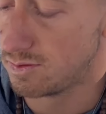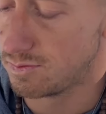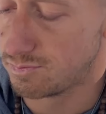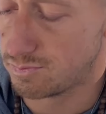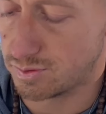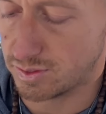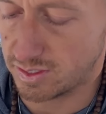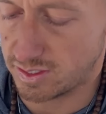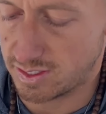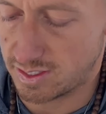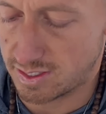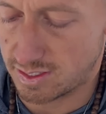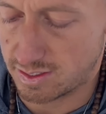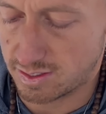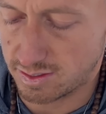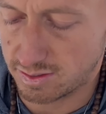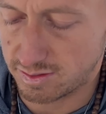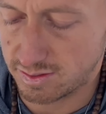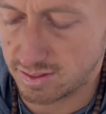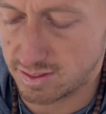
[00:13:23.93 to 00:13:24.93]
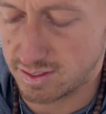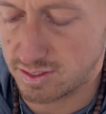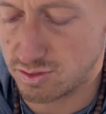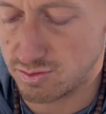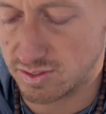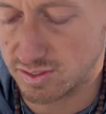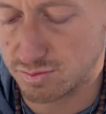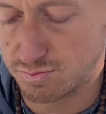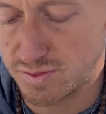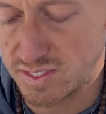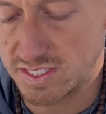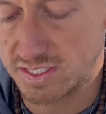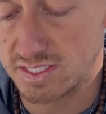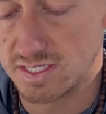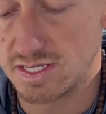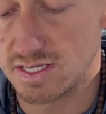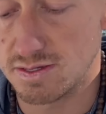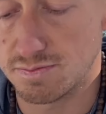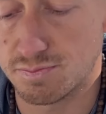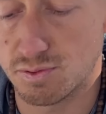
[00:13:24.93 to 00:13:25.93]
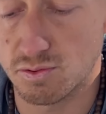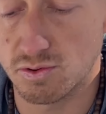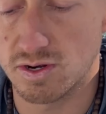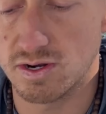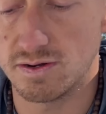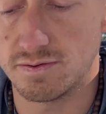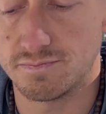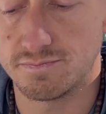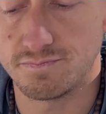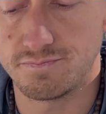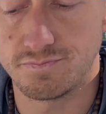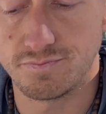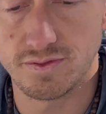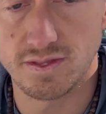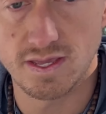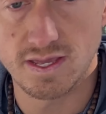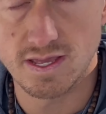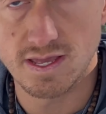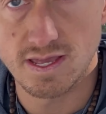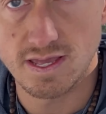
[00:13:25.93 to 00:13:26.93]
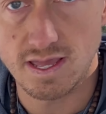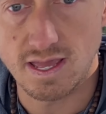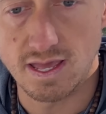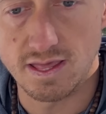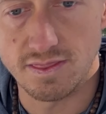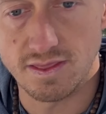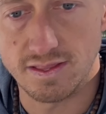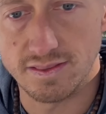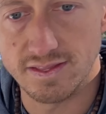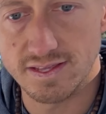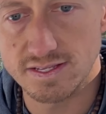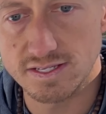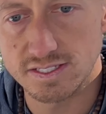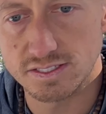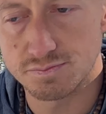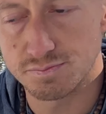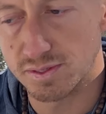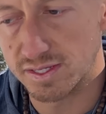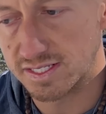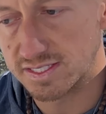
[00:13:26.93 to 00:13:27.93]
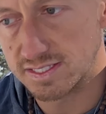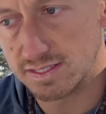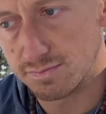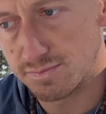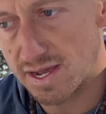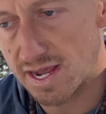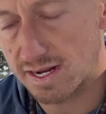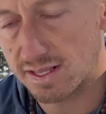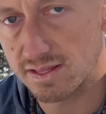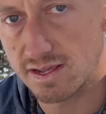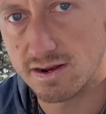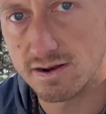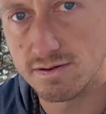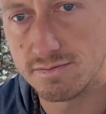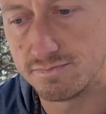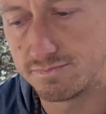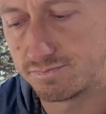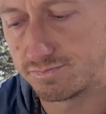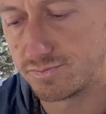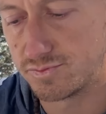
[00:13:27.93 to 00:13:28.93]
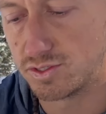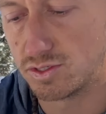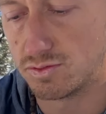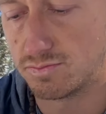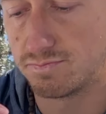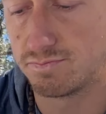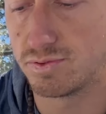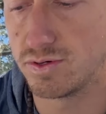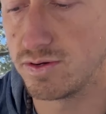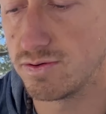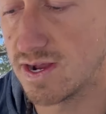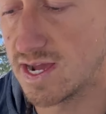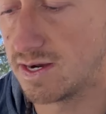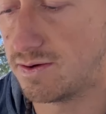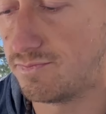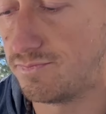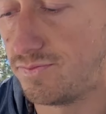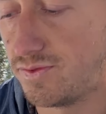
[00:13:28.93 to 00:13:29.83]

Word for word: Put it in the USB-C port and then this plugs in the back there. So pretty rad.